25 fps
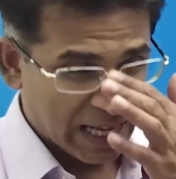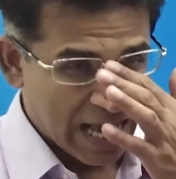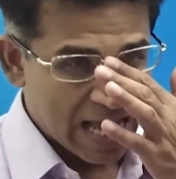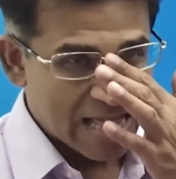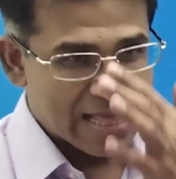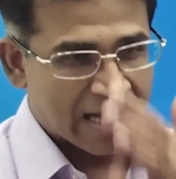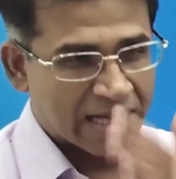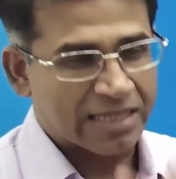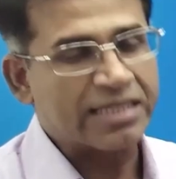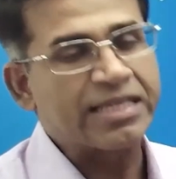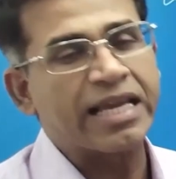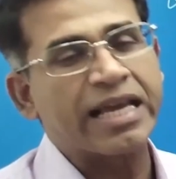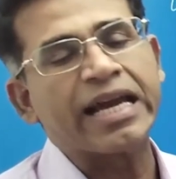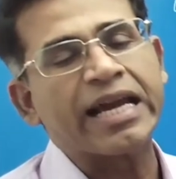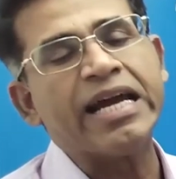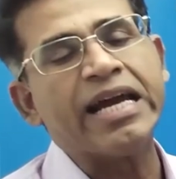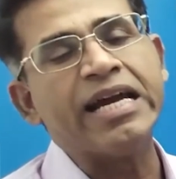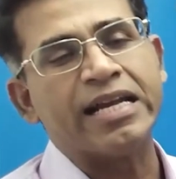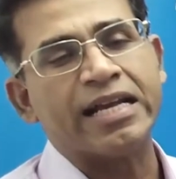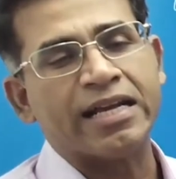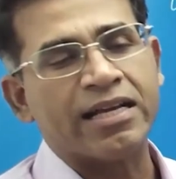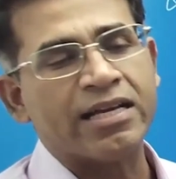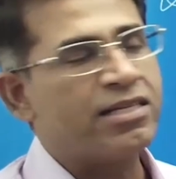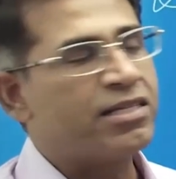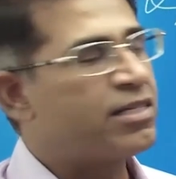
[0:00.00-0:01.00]
The second
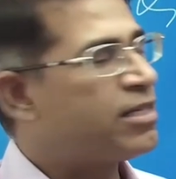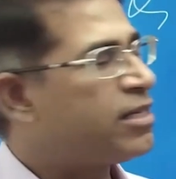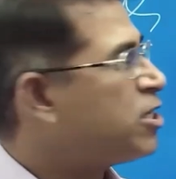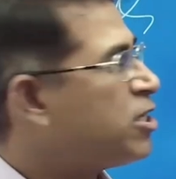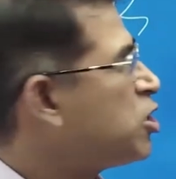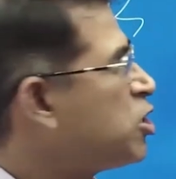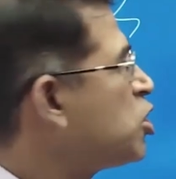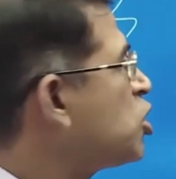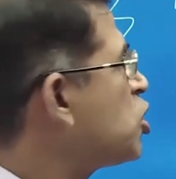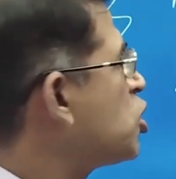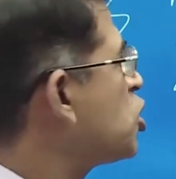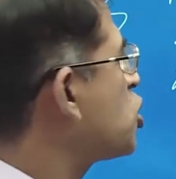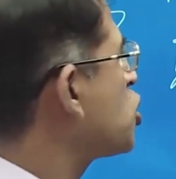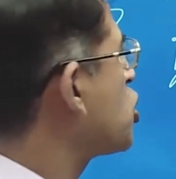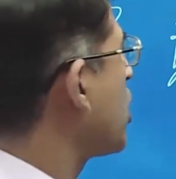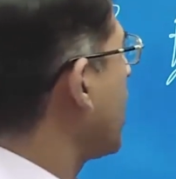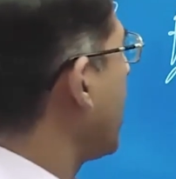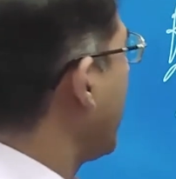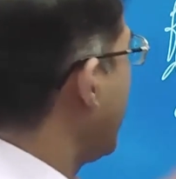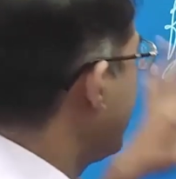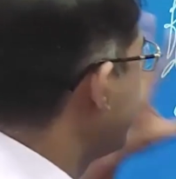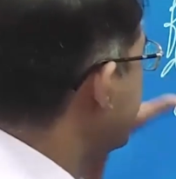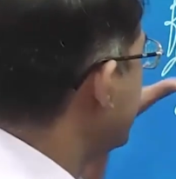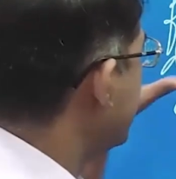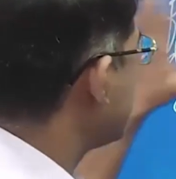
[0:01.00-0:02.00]
is
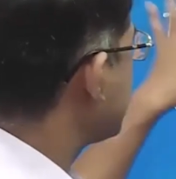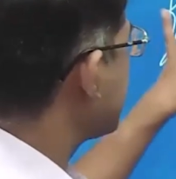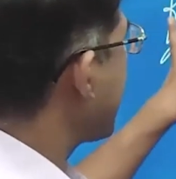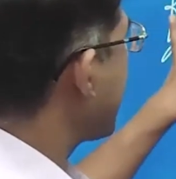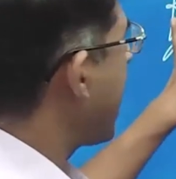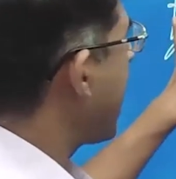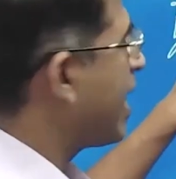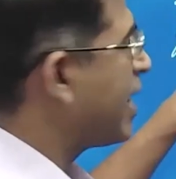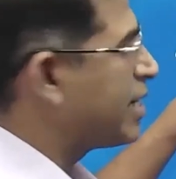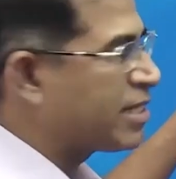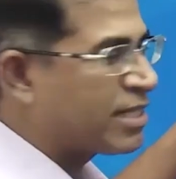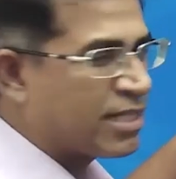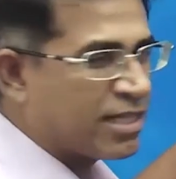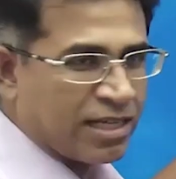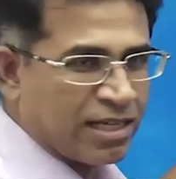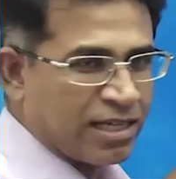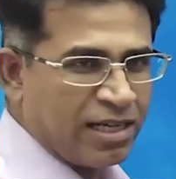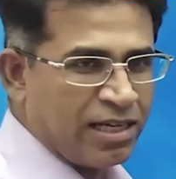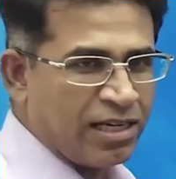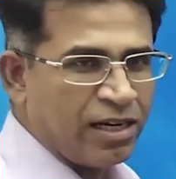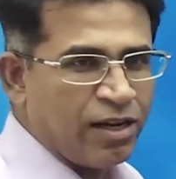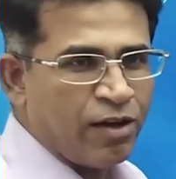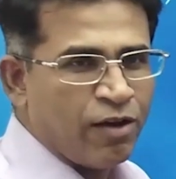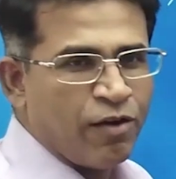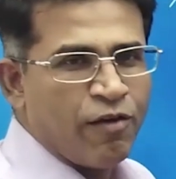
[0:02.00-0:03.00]
try this
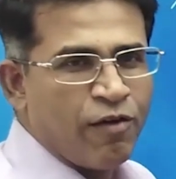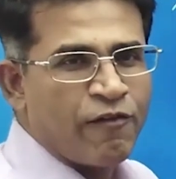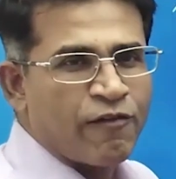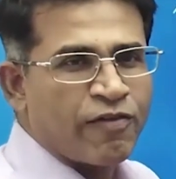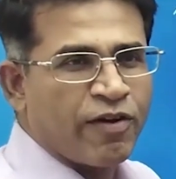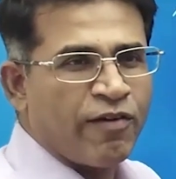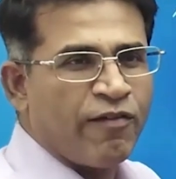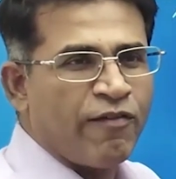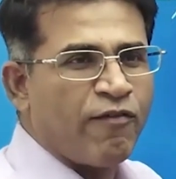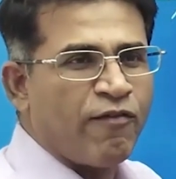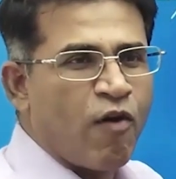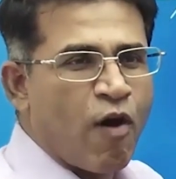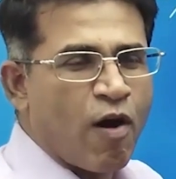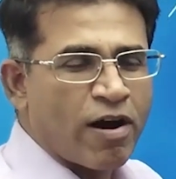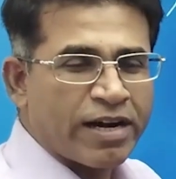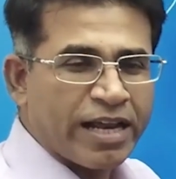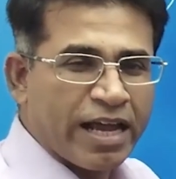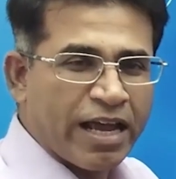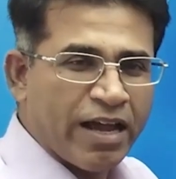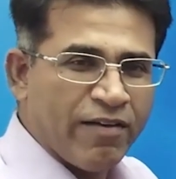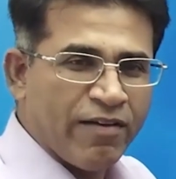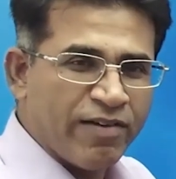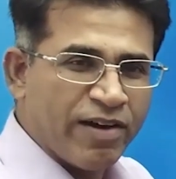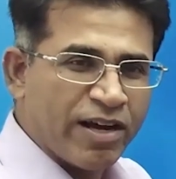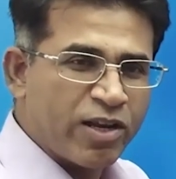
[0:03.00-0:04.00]
answer from
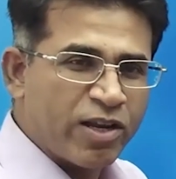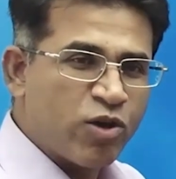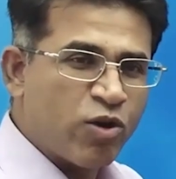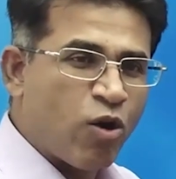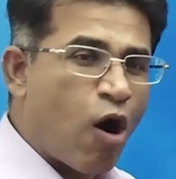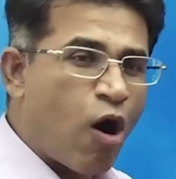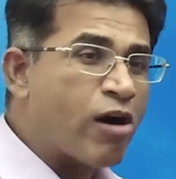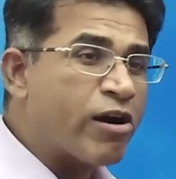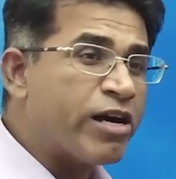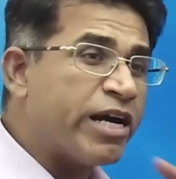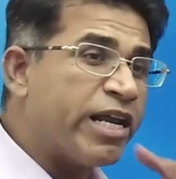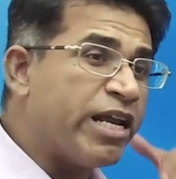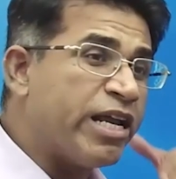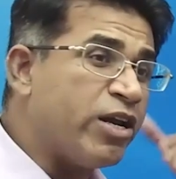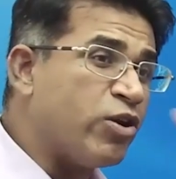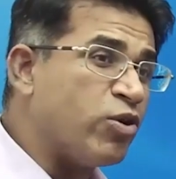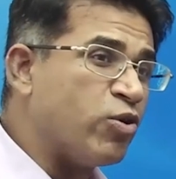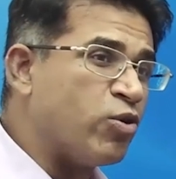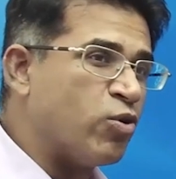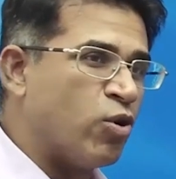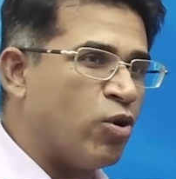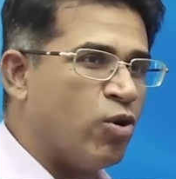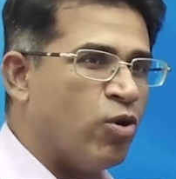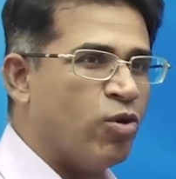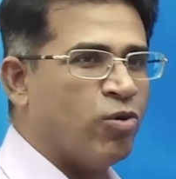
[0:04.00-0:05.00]
whatever you already
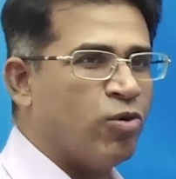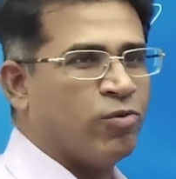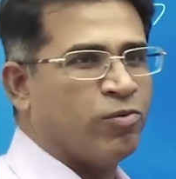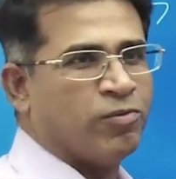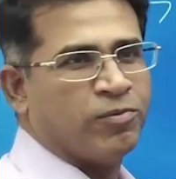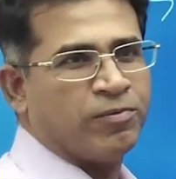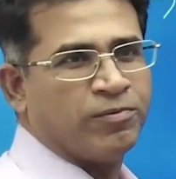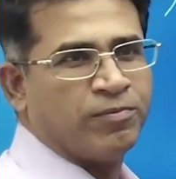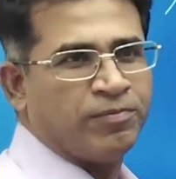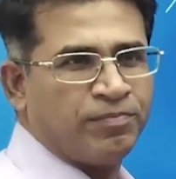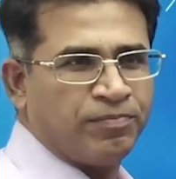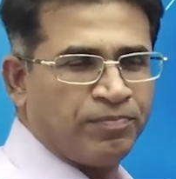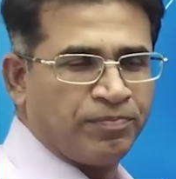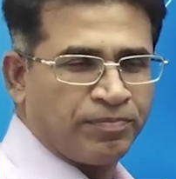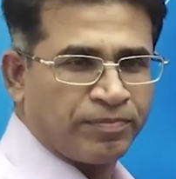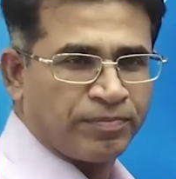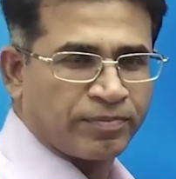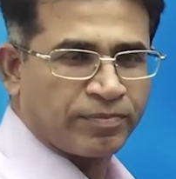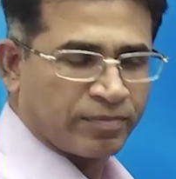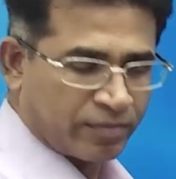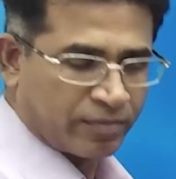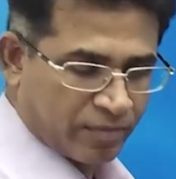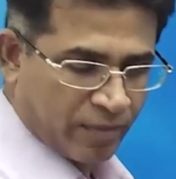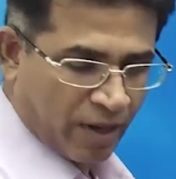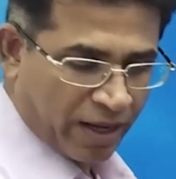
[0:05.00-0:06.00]
know.
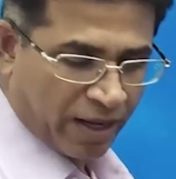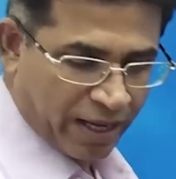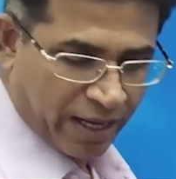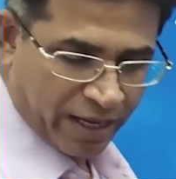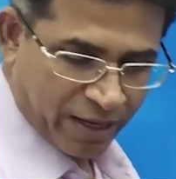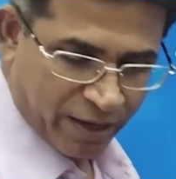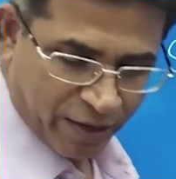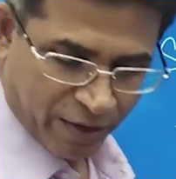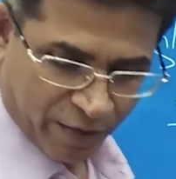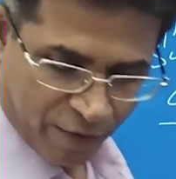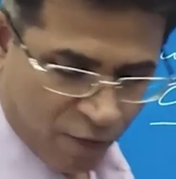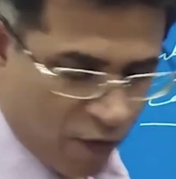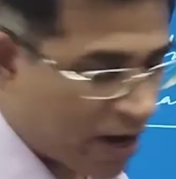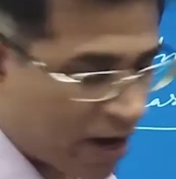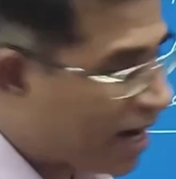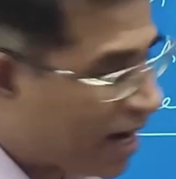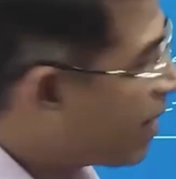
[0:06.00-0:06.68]
Okay, forget